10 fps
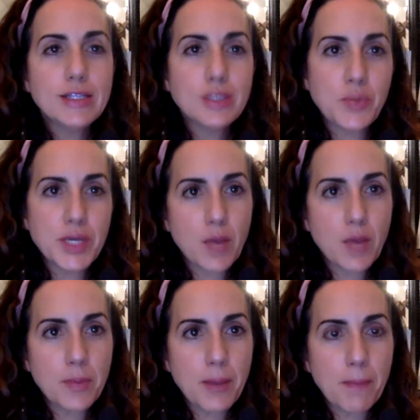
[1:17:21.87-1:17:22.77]
to become
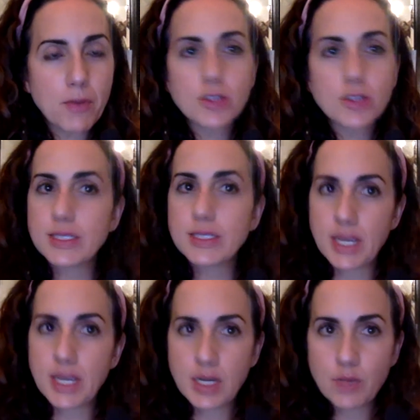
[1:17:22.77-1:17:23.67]
a member, to
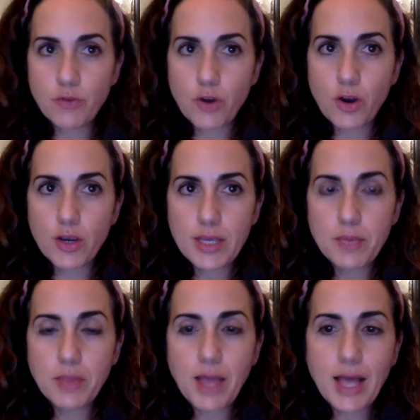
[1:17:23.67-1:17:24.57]
sign up for our
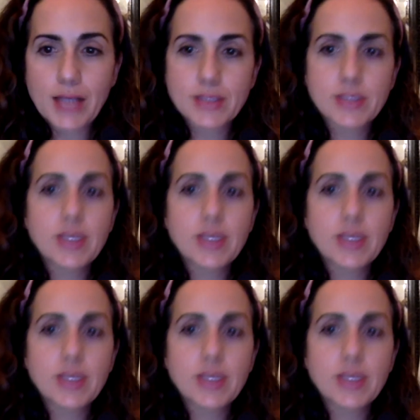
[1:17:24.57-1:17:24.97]
e-blasts.